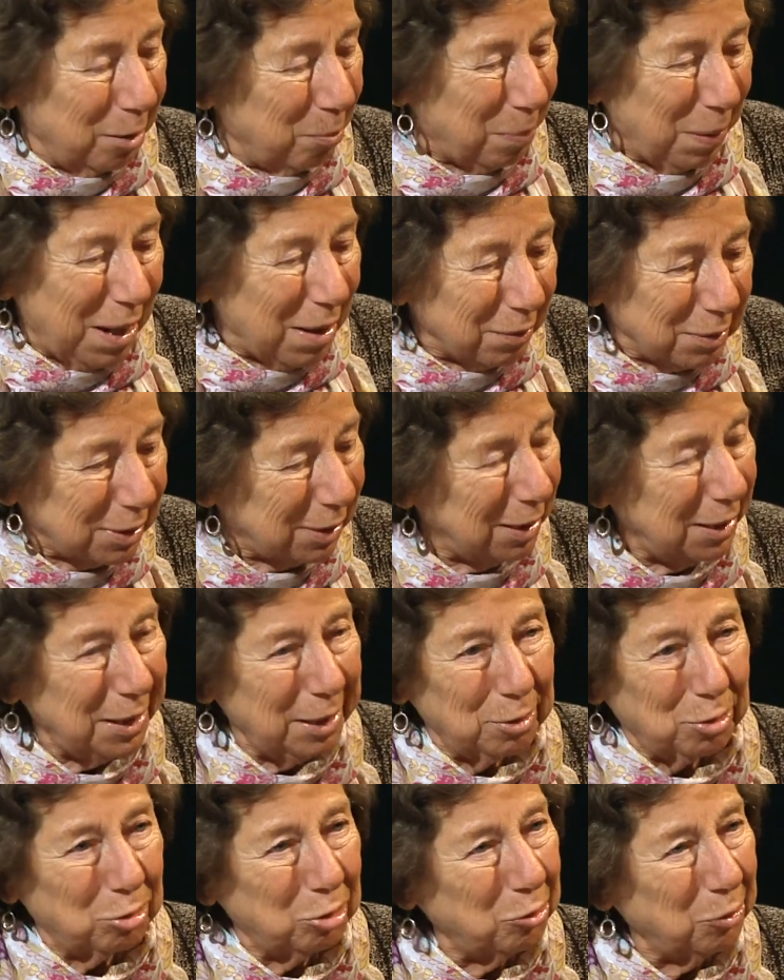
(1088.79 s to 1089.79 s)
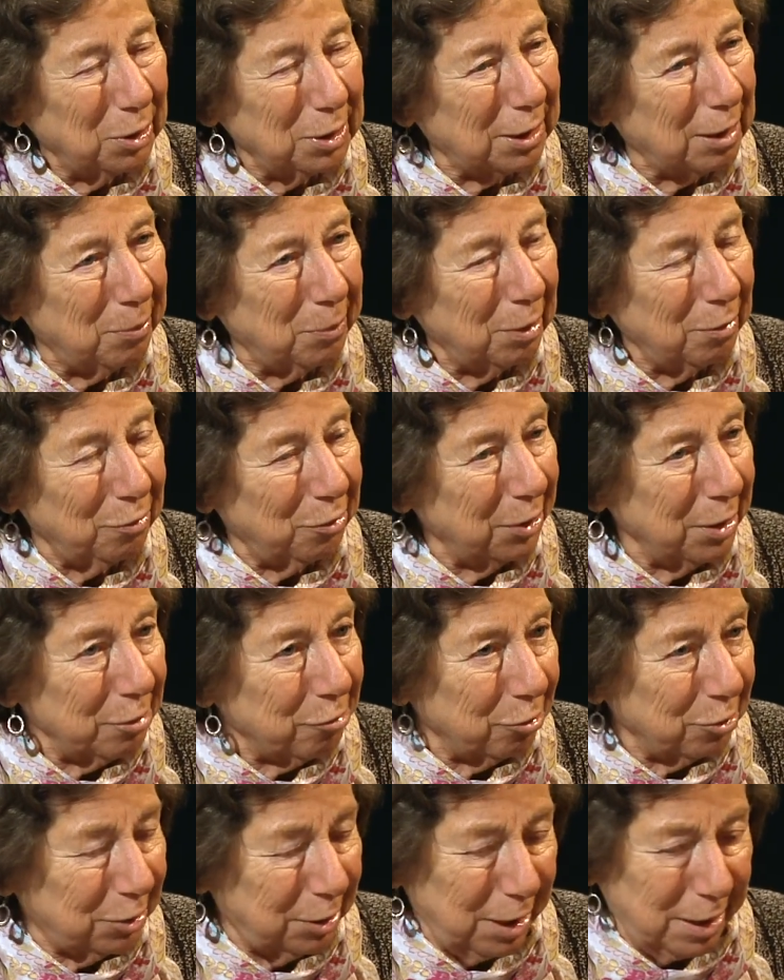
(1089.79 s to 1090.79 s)
Palestinians are doing something very
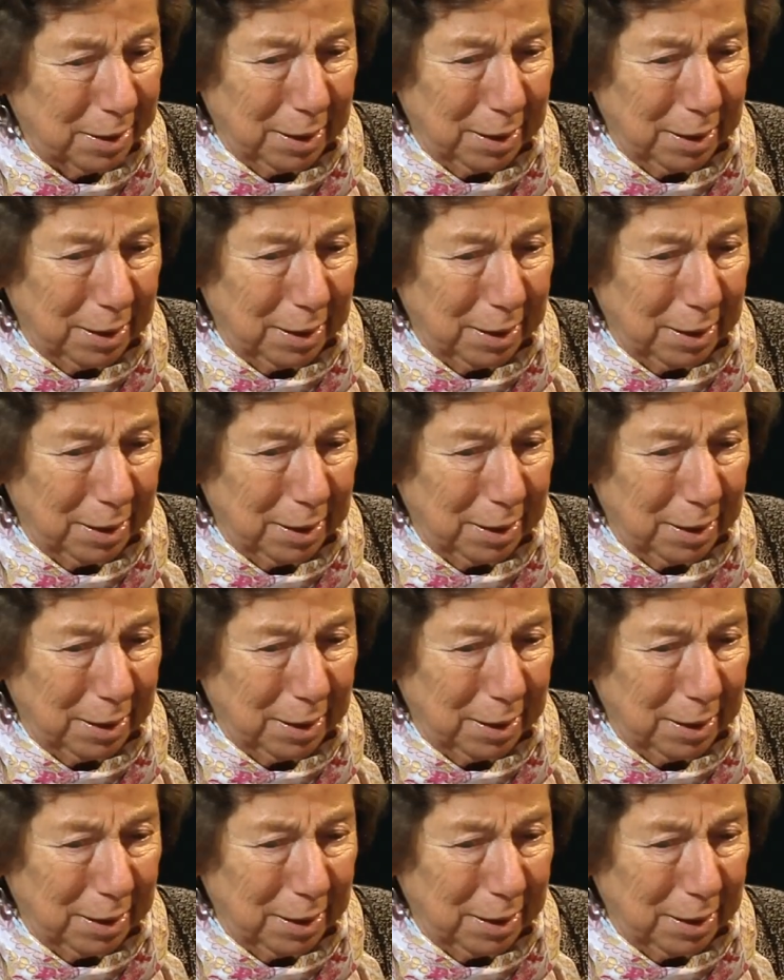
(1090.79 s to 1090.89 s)
interesting.